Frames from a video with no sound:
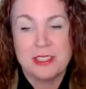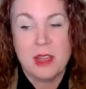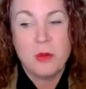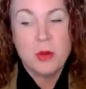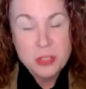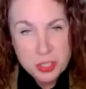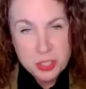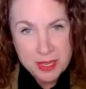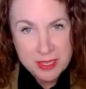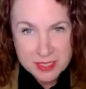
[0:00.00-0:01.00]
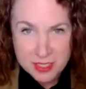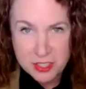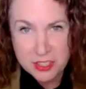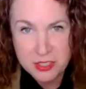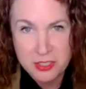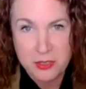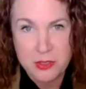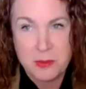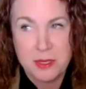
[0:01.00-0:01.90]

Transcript: And I want you to pay attention to those,